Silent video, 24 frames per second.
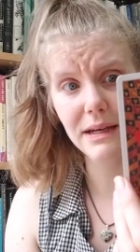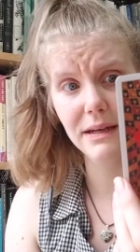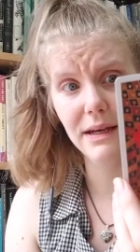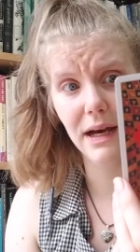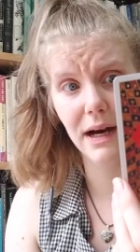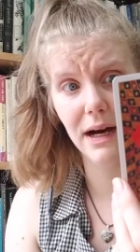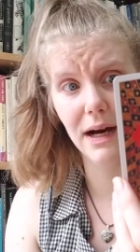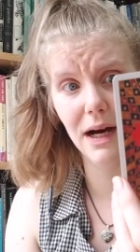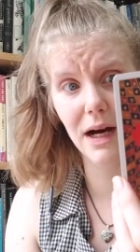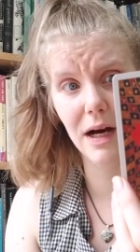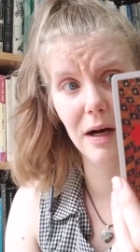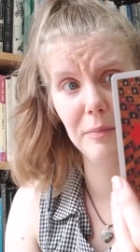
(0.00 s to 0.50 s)

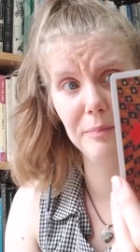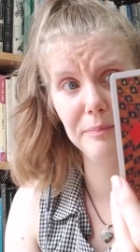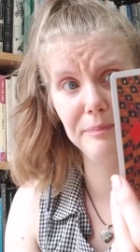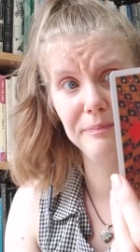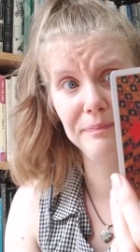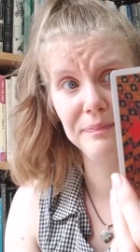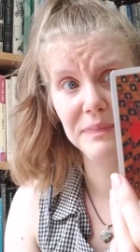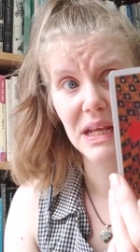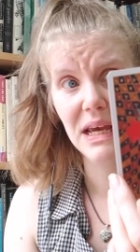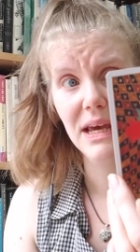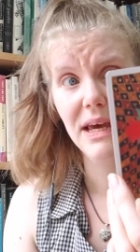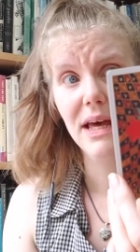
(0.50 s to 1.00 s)
Um,
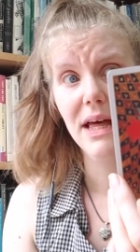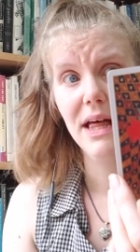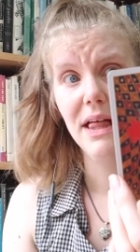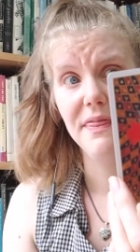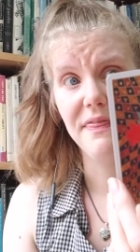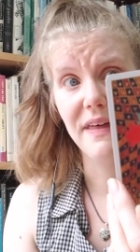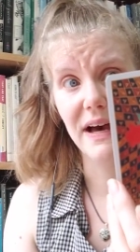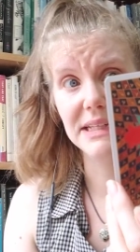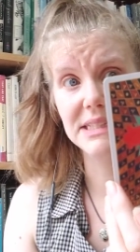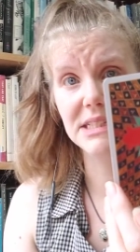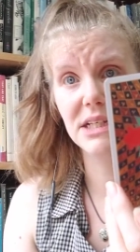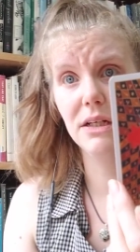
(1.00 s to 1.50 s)

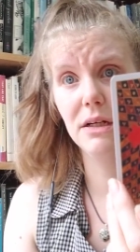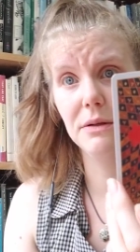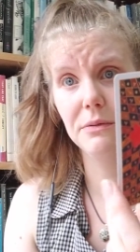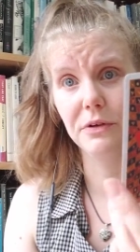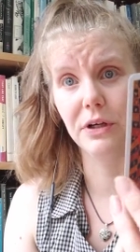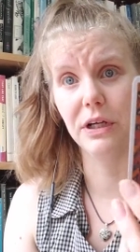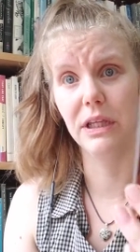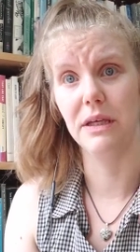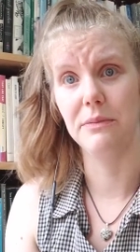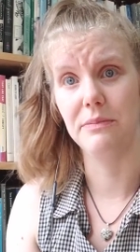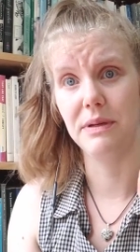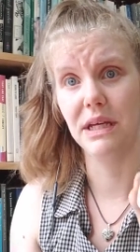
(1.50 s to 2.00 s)
that's going to
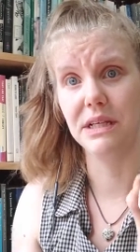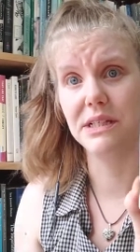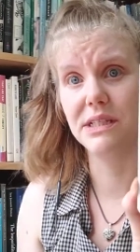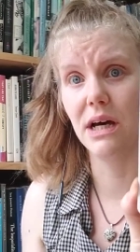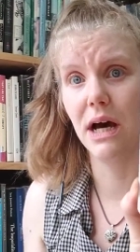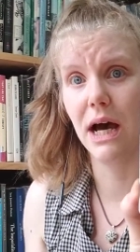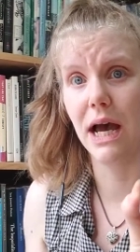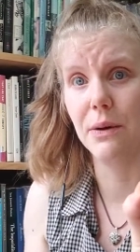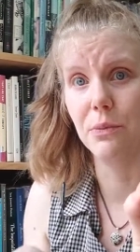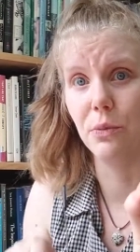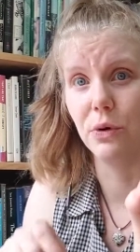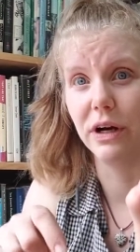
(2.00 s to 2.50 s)
really be a
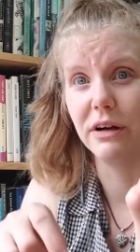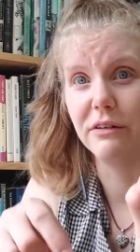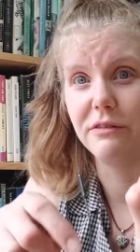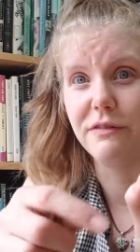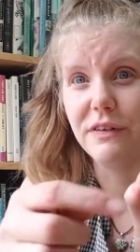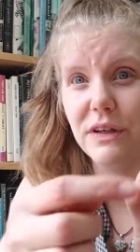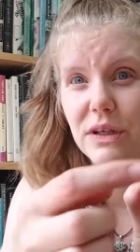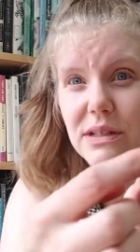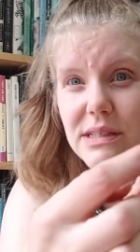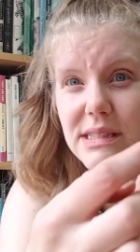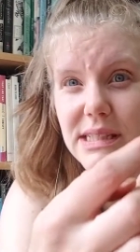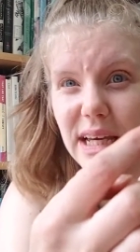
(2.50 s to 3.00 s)
time where it
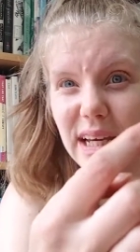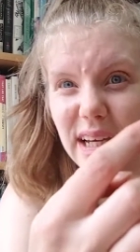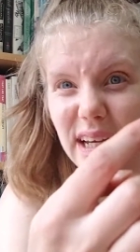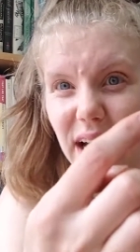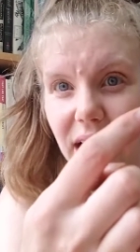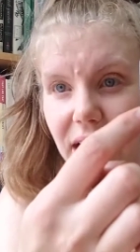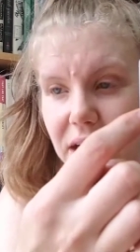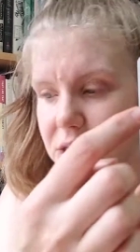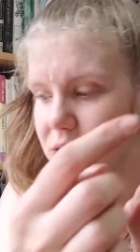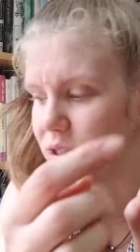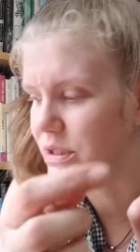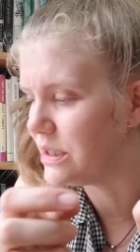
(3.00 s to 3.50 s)
feels like
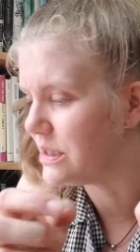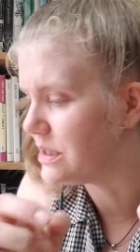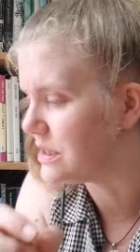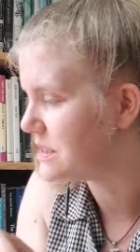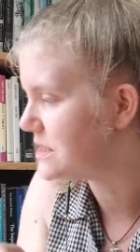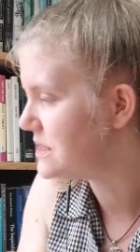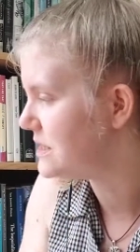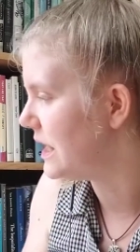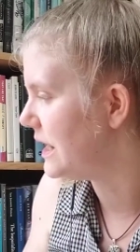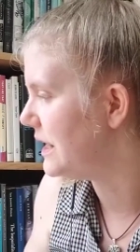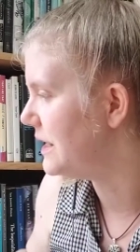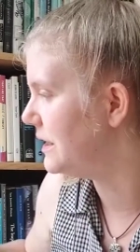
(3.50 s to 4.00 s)
actually the
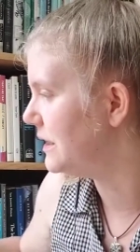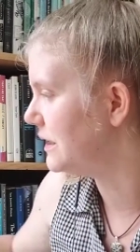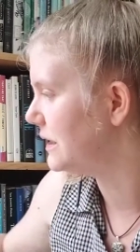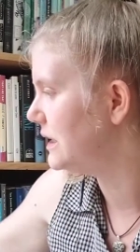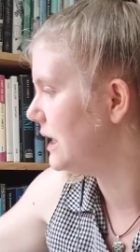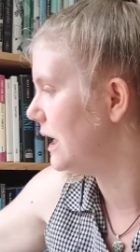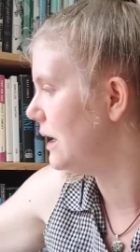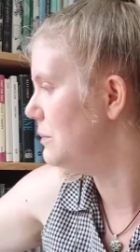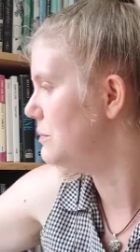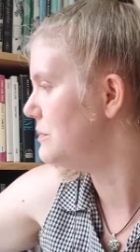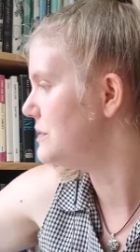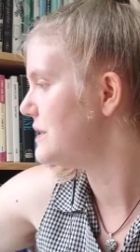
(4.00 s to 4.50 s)
sun
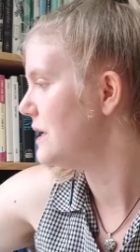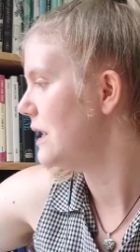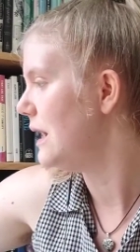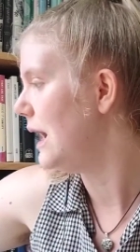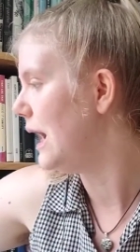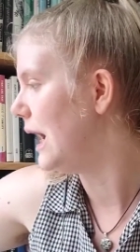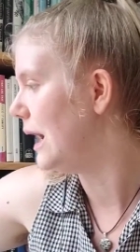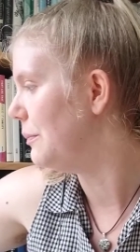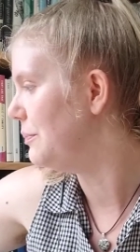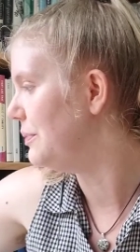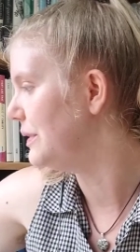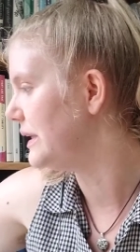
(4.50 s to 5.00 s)
comes
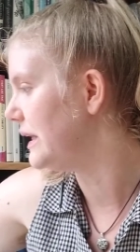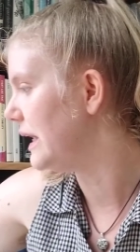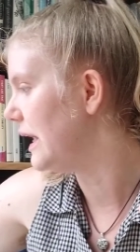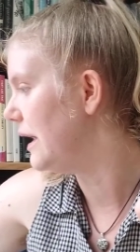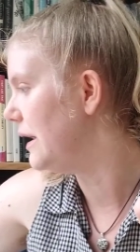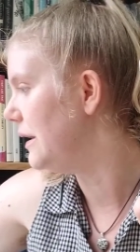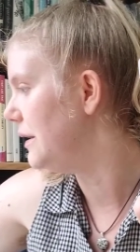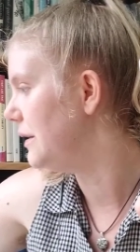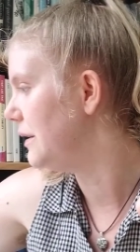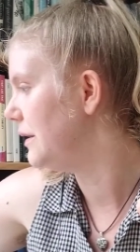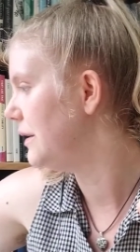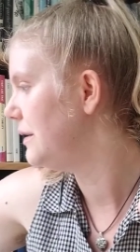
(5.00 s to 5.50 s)
up
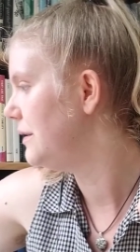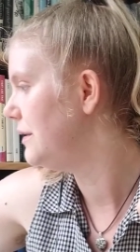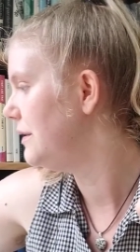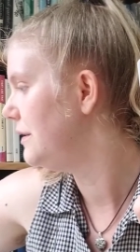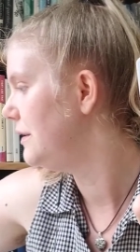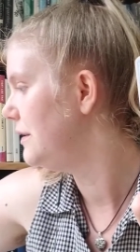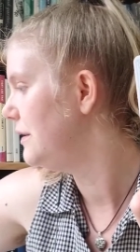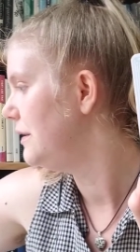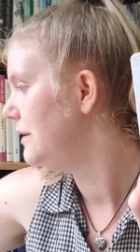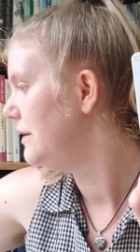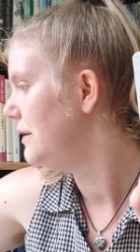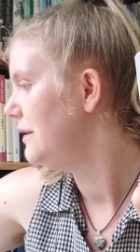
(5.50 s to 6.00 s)
again
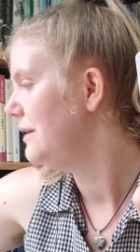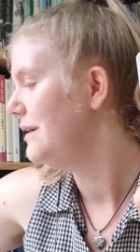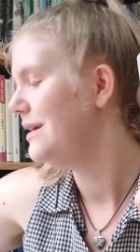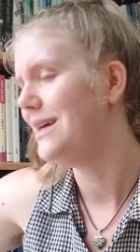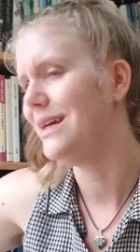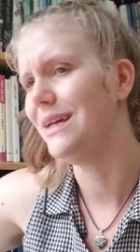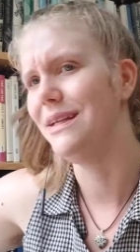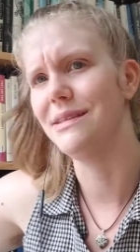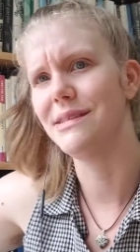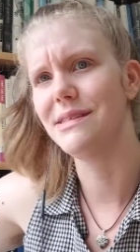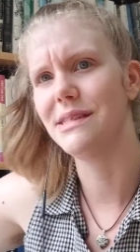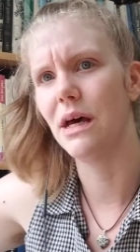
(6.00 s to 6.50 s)

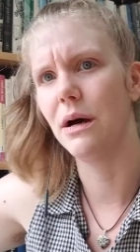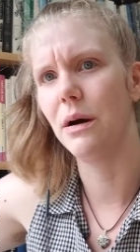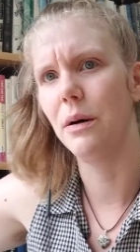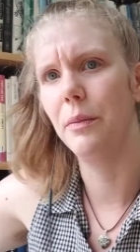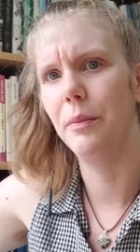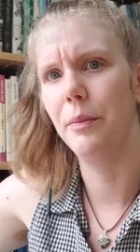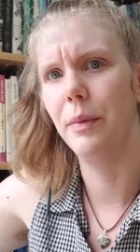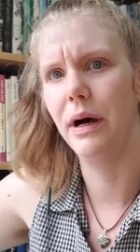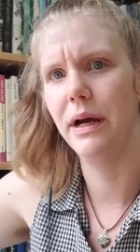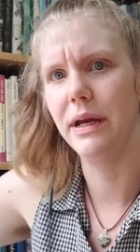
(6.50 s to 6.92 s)
in some